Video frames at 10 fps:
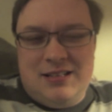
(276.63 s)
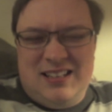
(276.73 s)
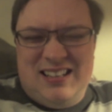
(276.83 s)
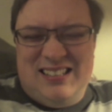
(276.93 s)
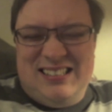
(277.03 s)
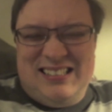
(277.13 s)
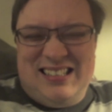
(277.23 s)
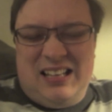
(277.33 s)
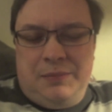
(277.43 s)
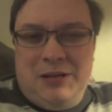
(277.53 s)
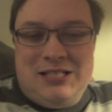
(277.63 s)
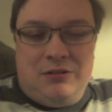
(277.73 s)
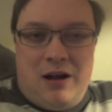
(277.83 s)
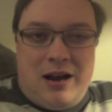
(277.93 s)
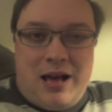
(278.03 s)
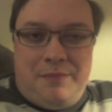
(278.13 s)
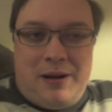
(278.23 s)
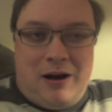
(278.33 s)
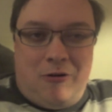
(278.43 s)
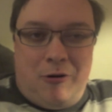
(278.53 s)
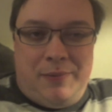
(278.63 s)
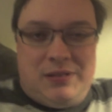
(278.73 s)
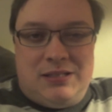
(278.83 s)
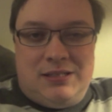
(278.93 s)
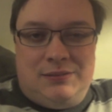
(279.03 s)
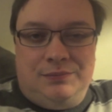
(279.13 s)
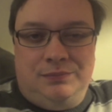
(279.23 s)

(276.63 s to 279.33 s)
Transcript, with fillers: And the places around it had power, but a